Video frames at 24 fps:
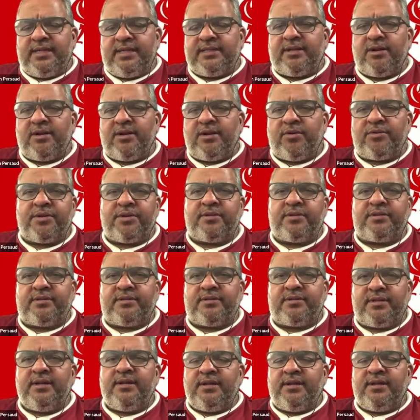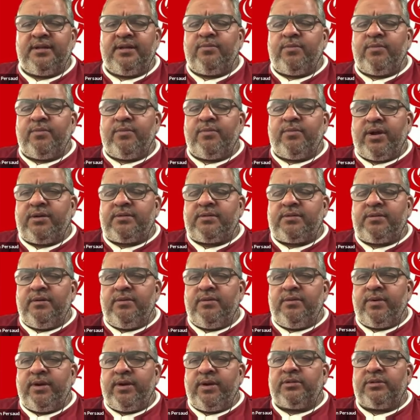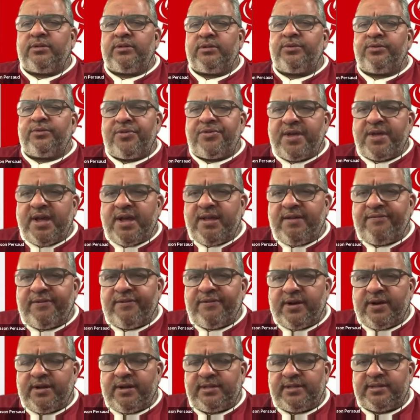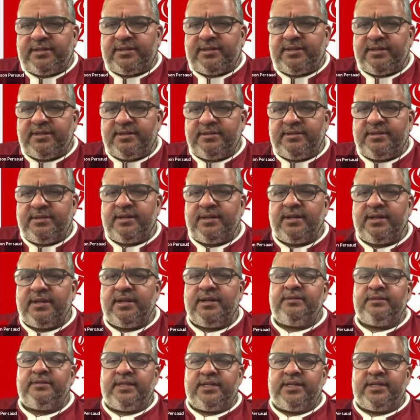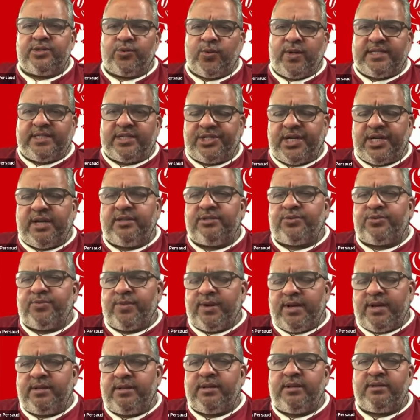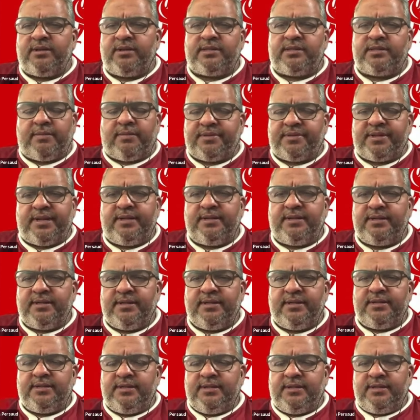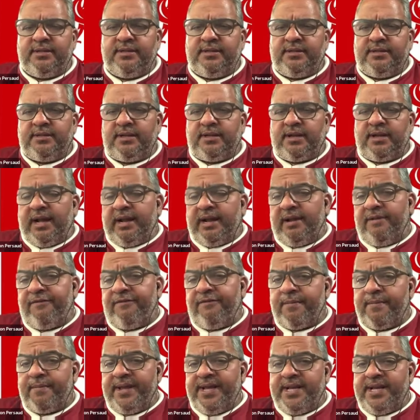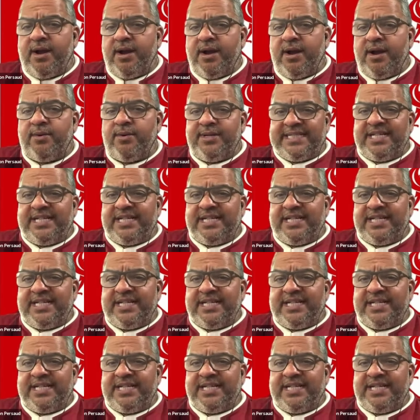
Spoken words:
it's not the. We got till the 31st. There's always a chance we could do something. And if Firmino is